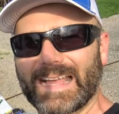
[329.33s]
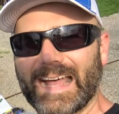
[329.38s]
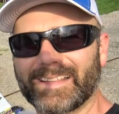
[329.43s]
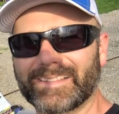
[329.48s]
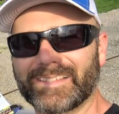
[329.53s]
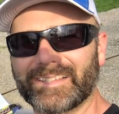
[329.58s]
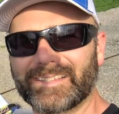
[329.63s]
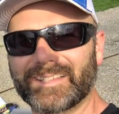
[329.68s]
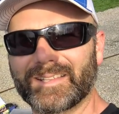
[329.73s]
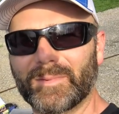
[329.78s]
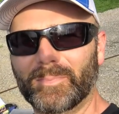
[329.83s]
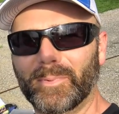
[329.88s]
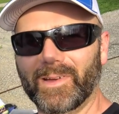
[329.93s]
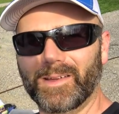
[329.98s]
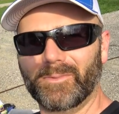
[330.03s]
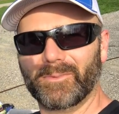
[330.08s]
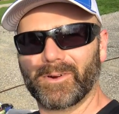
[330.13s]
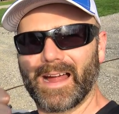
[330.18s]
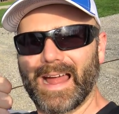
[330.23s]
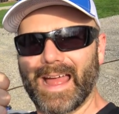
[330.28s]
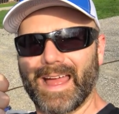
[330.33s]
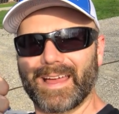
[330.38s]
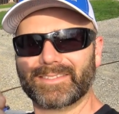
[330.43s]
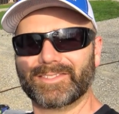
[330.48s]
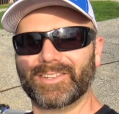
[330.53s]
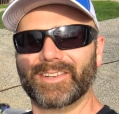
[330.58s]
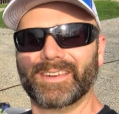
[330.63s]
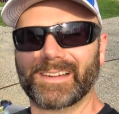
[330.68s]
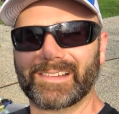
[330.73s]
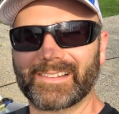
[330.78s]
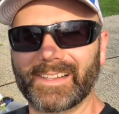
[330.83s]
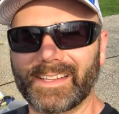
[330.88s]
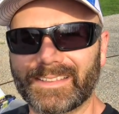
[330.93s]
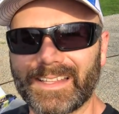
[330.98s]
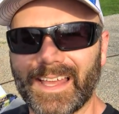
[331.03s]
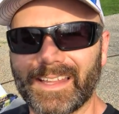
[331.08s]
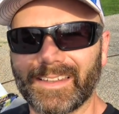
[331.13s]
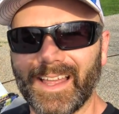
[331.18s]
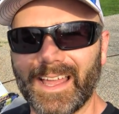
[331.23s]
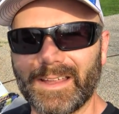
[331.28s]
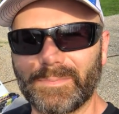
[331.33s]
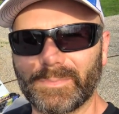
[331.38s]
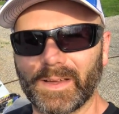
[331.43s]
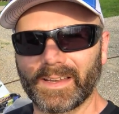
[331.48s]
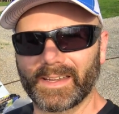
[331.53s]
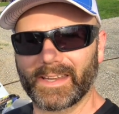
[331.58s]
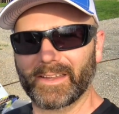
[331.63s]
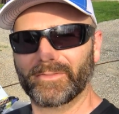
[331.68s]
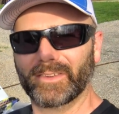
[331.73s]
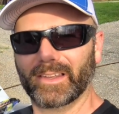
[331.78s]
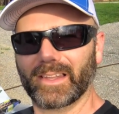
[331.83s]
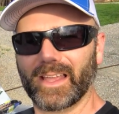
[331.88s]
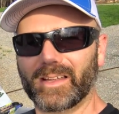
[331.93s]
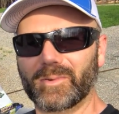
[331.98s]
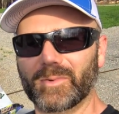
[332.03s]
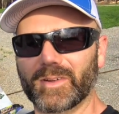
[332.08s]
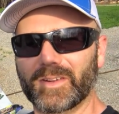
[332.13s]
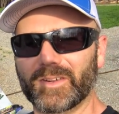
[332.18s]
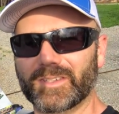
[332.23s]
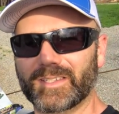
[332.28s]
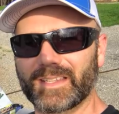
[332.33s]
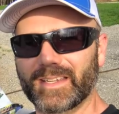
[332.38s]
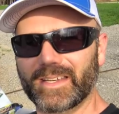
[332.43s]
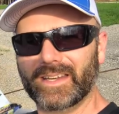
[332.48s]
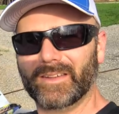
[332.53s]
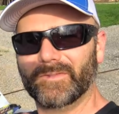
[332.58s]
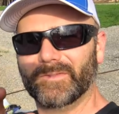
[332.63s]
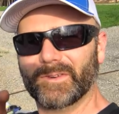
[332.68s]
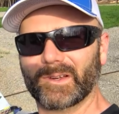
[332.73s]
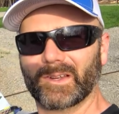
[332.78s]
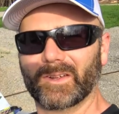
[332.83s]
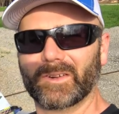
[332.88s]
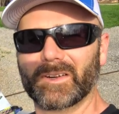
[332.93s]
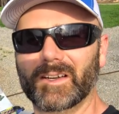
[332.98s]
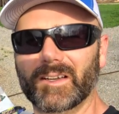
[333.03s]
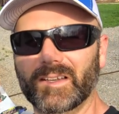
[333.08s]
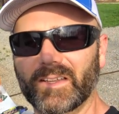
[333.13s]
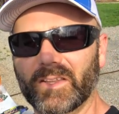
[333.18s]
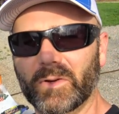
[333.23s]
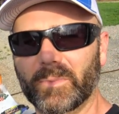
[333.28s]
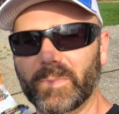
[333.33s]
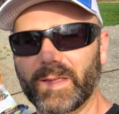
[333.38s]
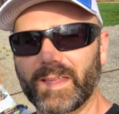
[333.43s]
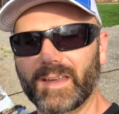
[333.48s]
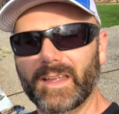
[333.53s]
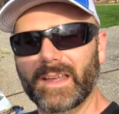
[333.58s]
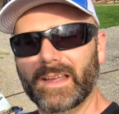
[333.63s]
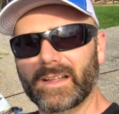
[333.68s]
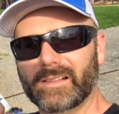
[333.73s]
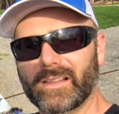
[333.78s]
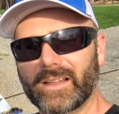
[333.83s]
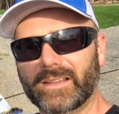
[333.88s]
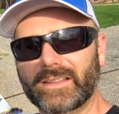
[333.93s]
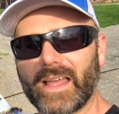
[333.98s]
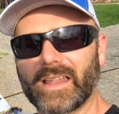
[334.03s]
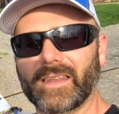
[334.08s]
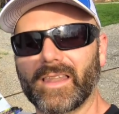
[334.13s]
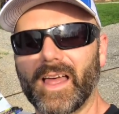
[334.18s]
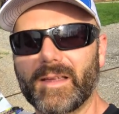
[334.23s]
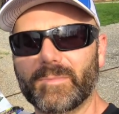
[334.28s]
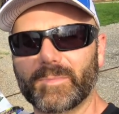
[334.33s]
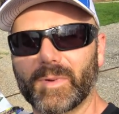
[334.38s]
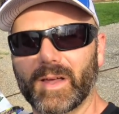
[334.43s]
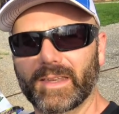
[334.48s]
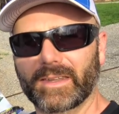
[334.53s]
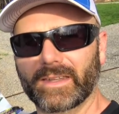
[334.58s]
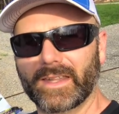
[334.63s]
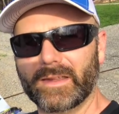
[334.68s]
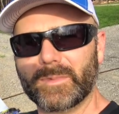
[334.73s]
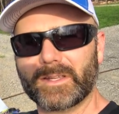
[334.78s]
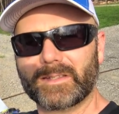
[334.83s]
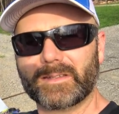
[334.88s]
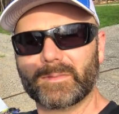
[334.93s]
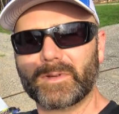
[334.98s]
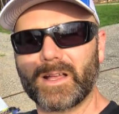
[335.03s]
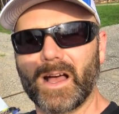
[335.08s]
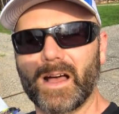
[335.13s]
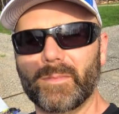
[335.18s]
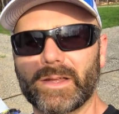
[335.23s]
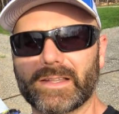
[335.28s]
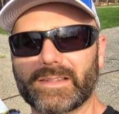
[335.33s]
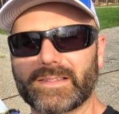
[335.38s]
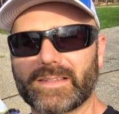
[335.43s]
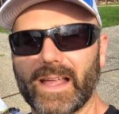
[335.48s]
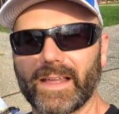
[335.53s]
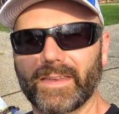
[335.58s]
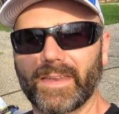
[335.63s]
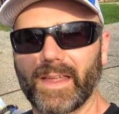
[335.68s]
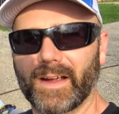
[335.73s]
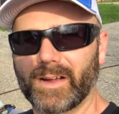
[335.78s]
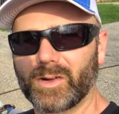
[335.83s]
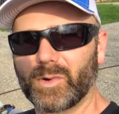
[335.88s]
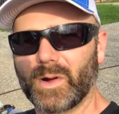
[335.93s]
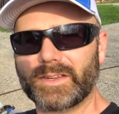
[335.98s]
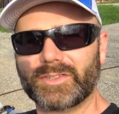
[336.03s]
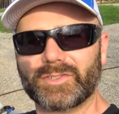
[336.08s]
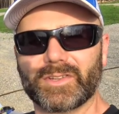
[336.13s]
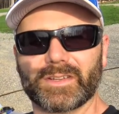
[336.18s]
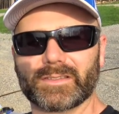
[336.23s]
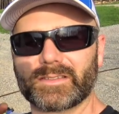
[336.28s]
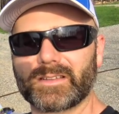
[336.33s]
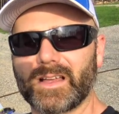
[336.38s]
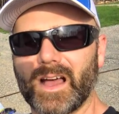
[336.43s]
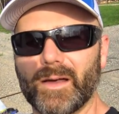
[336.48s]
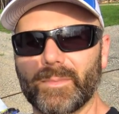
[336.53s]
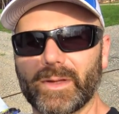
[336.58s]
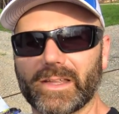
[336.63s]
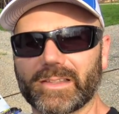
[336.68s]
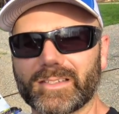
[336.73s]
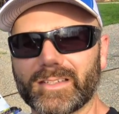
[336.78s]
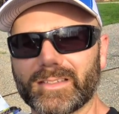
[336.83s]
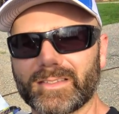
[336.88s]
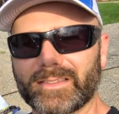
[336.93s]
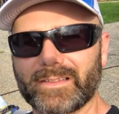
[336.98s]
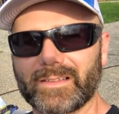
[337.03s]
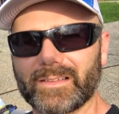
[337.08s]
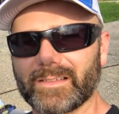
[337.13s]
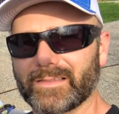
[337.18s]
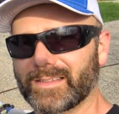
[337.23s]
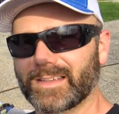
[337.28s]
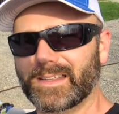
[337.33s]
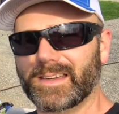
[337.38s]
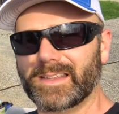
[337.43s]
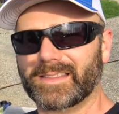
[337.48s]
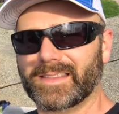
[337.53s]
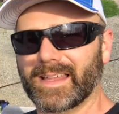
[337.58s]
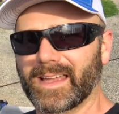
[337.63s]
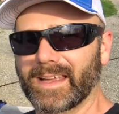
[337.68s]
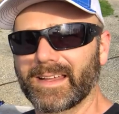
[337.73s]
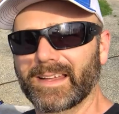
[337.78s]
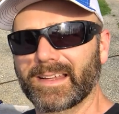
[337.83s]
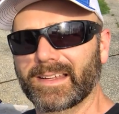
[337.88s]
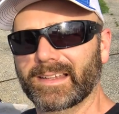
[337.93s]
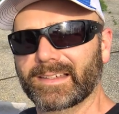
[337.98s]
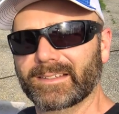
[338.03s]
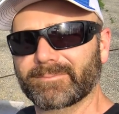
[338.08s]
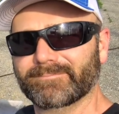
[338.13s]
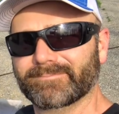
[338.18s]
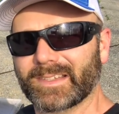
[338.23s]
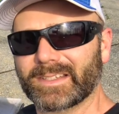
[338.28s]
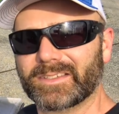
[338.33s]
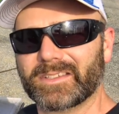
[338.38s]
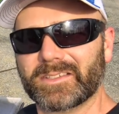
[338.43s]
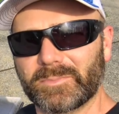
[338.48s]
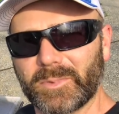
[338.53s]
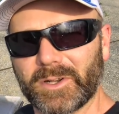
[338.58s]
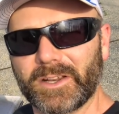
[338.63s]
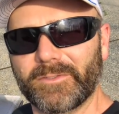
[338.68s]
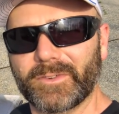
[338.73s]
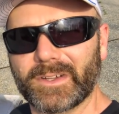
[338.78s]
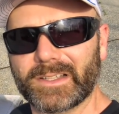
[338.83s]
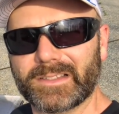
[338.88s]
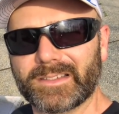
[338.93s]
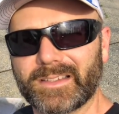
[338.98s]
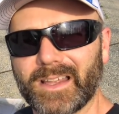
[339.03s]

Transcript: Guys, this is the point where I asked you to click that like button. If you like what you're seeing, if you're learning a little bit, click that like button. Leave me some comments down there there. Questions, comments, concerns, anything. This is pretty fun